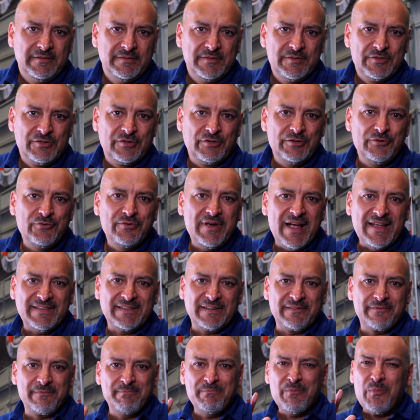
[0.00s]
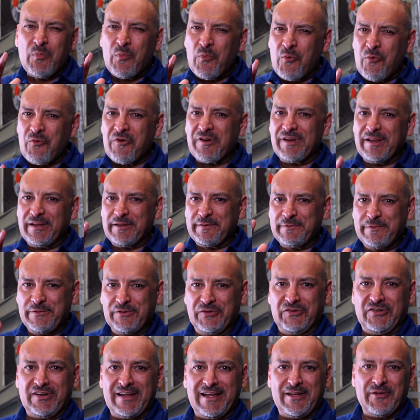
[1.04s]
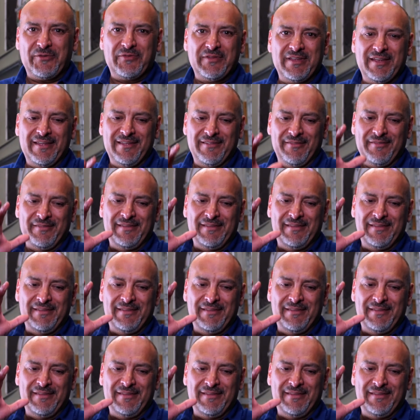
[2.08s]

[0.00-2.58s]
So you guys have more or less figured it out.